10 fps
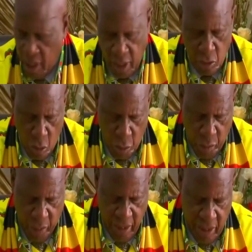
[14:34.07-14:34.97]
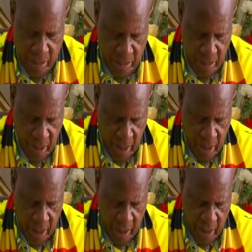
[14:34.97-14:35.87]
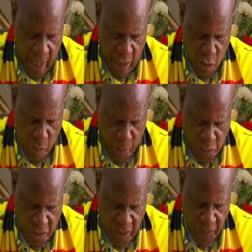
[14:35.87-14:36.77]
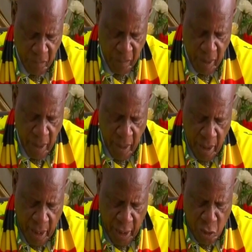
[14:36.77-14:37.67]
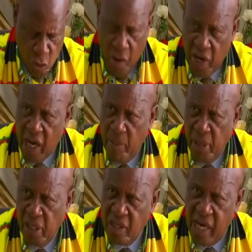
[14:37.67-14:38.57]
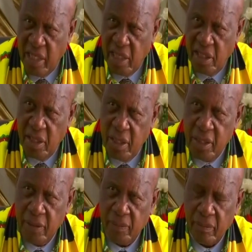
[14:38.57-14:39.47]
and so we won them unopposed. As to our campaign strategies,